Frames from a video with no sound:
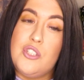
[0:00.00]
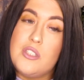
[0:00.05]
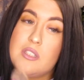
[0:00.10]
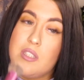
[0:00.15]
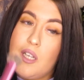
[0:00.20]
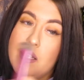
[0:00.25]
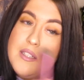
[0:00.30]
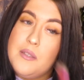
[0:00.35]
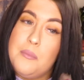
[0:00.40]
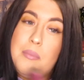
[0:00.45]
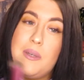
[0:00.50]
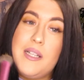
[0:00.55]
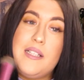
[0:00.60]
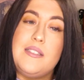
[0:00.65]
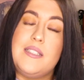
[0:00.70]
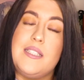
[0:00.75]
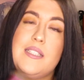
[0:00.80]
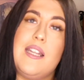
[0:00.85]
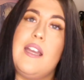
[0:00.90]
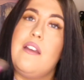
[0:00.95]
just kind of
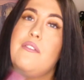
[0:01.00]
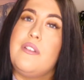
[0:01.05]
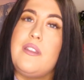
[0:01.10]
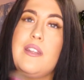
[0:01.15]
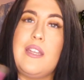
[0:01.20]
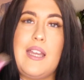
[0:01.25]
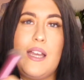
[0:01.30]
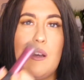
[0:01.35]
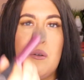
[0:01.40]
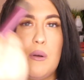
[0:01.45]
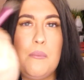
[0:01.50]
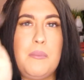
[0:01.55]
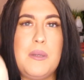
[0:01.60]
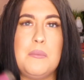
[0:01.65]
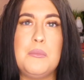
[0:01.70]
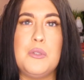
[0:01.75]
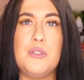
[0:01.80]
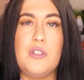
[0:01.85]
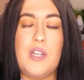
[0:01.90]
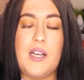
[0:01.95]
blending everything out a
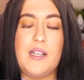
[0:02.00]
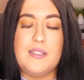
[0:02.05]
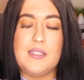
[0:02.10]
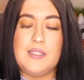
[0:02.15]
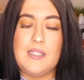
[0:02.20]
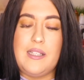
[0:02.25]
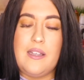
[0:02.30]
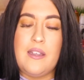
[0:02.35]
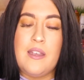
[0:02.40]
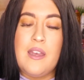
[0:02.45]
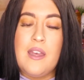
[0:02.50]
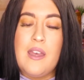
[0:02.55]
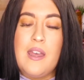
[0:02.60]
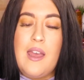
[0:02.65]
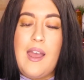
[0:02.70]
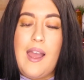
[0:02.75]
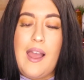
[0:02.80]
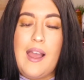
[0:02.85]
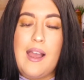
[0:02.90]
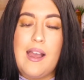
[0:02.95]
bit more nicely.
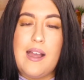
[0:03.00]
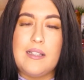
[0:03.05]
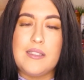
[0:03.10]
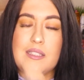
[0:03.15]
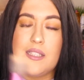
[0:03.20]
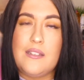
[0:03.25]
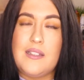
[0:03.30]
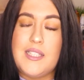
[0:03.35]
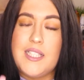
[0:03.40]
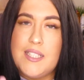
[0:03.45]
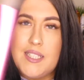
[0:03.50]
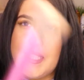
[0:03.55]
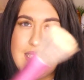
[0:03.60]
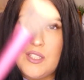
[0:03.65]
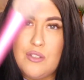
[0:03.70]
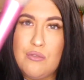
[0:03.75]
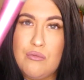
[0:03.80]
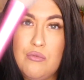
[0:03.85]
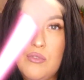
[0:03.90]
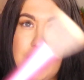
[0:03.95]
And this
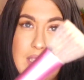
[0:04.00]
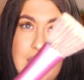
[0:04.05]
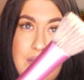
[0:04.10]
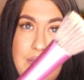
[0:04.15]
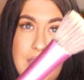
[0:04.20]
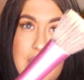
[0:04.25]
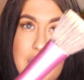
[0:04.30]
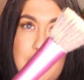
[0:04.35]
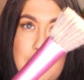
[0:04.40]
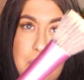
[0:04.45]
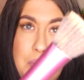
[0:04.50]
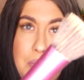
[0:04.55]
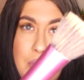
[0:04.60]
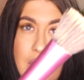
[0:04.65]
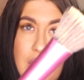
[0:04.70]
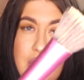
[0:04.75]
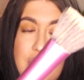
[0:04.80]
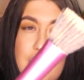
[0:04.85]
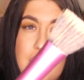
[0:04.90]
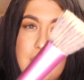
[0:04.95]
is a really, really good
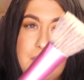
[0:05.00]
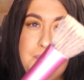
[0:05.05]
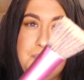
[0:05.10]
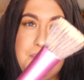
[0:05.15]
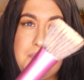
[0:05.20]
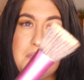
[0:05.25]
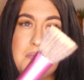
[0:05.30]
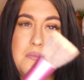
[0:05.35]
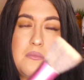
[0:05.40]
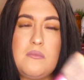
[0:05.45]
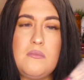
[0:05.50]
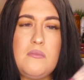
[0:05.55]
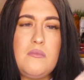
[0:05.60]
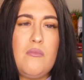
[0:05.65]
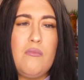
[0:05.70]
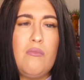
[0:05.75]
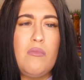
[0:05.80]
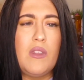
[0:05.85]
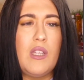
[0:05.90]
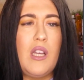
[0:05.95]
brush.
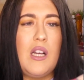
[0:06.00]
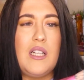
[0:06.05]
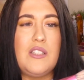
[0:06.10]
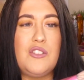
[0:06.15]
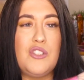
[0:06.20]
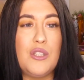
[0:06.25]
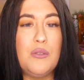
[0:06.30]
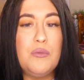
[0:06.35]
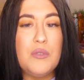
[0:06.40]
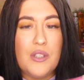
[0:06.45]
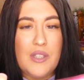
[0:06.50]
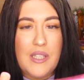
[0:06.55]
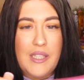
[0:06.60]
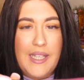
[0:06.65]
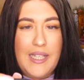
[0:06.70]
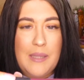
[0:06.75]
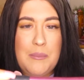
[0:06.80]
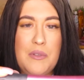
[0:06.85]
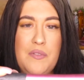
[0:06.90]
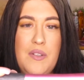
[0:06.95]
I don't know the
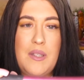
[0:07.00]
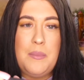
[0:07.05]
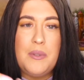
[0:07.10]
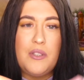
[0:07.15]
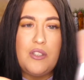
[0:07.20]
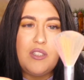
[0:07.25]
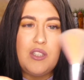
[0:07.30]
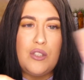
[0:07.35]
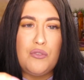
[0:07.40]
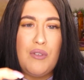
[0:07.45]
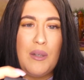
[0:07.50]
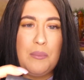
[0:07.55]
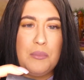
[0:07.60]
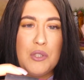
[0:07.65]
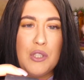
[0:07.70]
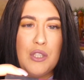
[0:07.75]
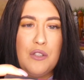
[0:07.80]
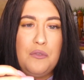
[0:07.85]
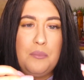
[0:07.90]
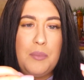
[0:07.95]
name of it because it's
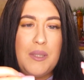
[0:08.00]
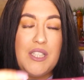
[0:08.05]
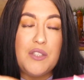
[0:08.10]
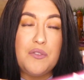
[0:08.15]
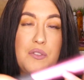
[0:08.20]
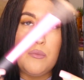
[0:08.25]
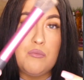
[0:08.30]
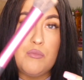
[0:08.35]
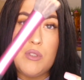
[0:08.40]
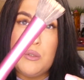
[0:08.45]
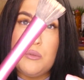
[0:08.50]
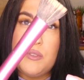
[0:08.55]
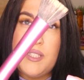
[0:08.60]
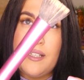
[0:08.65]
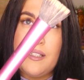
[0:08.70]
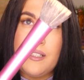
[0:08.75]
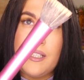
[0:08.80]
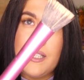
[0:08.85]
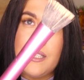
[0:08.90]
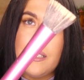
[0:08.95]
rubbed off, but it's from Real
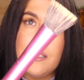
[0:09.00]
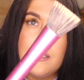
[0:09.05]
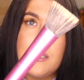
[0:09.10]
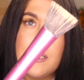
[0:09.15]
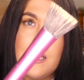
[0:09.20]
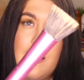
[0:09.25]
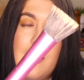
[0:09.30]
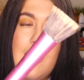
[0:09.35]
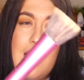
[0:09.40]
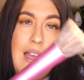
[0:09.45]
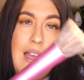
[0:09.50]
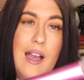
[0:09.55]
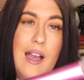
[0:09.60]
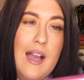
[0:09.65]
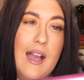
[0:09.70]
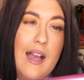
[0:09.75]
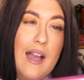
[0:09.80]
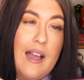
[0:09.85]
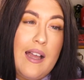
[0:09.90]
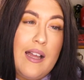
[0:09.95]
Techniques,
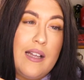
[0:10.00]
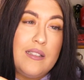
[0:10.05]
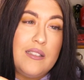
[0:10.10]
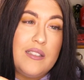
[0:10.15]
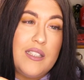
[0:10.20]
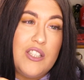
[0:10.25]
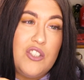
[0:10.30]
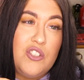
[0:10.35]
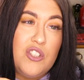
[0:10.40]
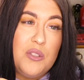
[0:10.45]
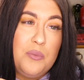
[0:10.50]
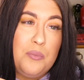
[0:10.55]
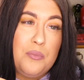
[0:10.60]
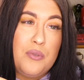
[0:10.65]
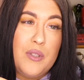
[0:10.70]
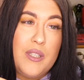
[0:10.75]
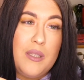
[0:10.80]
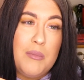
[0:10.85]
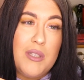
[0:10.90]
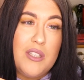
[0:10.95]
and it's just
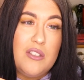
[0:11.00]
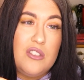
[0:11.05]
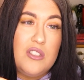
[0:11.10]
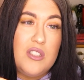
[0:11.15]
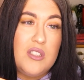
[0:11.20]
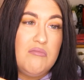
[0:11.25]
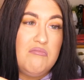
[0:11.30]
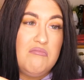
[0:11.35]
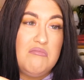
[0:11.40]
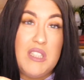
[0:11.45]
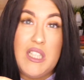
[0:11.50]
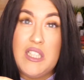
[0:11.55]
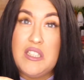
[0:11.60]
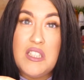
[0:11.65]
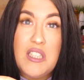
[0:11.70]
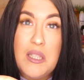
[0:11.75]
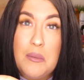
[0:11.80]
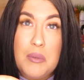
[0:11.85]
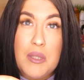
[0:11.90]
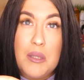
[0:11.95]
pretty much a
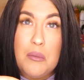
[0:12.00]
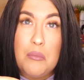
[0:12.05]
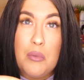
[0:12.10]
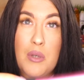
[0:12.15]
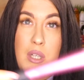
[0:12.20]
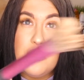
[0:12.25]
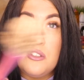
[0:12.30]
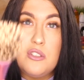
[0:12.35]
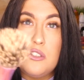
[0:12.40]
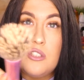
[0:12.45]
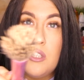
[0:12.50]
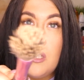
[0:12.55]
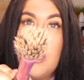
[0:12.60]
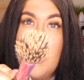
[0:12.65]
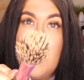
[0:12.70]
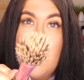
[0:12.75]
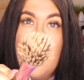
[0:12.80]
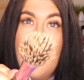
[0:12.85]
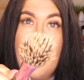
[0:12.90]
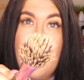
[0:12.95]
stippling brush,
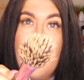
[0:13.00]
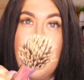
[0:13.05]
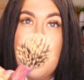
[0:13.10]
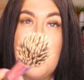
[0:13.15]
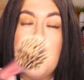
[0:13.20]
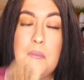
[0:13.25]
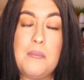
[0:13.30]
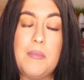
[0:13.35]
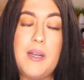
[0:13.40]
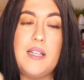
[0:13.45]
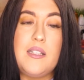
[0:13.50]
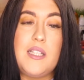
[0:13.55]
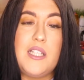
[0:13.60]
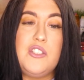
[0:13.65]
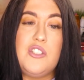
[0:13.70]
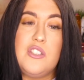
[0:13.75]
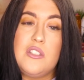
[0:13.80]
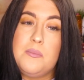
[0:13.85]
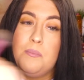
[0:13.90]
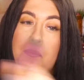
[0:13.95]
um, and I
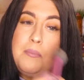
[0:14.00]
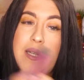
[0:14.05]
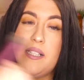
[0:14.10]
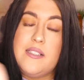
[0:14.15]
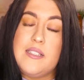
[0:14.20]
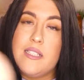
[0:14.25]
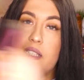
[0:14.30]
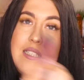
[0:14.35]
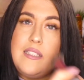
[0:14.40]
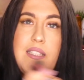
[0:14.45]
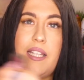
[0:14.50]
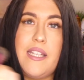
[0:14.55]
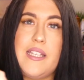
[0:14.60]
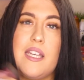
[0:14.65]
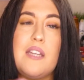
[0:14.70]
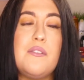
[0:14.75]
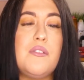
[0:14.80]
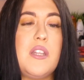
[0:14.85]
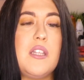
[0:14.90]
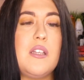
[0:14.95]
just basically
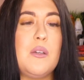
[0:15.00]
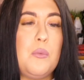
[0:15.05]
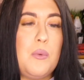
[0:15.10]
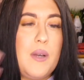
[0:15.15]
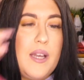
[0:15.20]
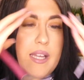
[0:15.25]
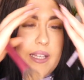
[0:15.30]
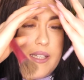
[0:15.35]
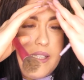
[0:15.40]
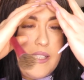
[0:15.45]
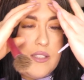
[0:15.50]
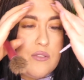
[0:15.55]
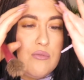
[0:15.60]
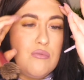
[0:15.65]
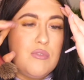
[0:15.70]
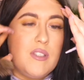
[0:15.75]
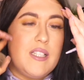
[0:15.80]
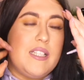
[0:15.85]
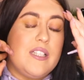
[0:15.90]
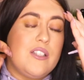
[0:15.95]
take everything away. It's
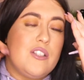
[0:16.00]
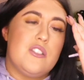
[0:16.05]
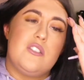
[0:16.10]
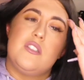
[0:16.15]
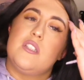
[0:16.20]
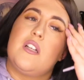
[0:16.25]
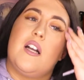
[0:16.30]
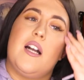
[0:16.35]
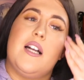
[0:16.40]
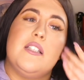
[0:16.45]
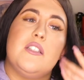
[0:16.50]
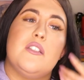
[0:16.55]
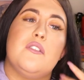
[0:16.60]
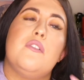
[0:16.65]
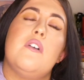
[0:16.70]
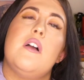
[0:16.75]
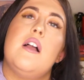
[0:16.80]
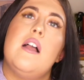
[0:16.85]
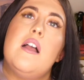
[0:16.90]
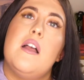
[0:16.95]
really good to kind
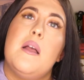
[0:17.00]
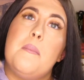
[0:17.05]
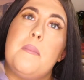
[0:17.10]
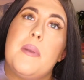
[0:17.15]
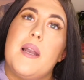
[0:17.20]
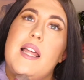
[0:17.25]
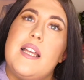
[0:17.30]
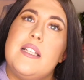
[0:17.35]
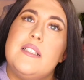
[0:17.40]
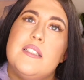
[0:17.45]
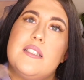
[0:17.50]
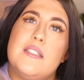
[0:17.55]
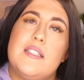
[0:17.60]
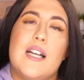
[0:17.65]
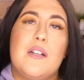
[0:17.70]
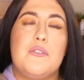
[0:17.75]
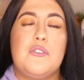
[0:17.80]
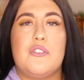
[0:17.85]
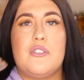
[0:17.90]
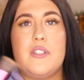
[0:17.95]
of blend
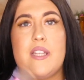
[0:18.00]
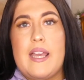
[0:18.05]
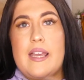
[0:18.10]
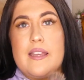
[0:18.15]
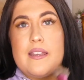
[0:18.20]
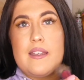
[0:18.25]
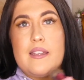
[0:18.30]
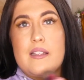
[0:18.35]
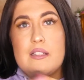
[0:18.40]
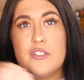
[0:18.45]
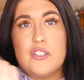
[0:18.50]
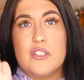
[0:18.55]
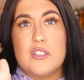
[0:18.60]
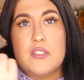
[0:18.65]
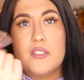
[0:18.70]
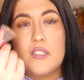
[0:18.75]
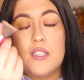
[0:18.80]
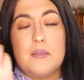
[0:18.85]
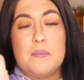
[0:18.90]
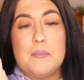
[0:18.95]
down your neck and
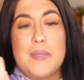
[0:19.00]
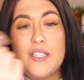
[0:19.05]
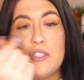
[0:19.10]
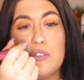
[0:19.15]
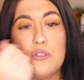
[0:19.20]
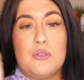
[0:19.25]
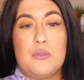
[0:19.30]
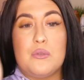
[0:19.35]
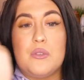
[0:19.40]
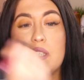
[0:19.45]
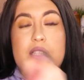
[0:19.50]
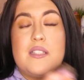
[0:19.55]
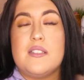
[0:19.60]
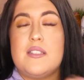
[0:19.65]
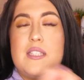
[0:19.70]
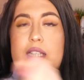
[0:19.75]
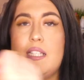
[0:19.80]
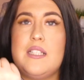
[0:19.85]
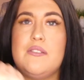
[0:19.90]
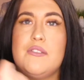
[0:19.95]
just make sure all the
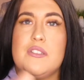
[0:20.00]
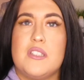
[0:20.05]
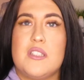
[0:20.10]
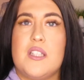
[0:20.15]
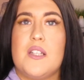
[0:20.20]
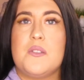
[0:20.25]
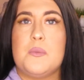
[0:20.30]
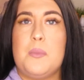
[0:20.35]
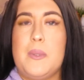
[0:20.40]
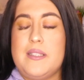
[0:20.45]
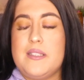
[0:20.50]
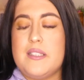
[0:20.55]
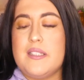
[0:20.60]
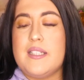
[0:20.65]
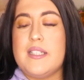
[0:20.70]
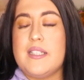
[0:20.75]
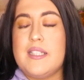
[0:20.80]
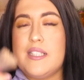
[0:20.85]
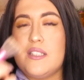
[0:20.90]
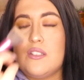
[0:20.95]
concealer and stuff's blended
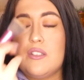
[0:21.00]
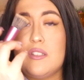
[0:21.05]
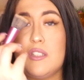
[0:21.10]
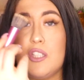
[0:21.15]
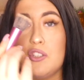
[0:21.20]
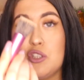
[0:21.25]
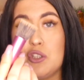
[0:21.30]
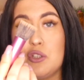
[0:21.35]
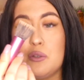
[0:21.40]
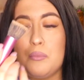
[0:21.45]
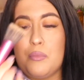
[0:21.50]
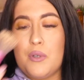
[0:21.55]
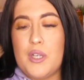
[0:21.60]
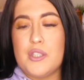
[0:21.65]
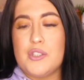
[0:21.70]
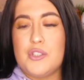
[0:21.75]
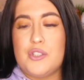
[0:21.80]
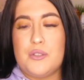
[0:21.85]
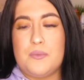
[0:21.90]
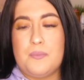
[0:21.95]
in. It's such a good
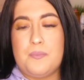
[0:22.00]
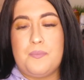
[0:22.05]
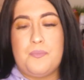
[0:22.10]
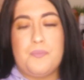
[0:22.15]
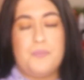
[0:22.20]
brush.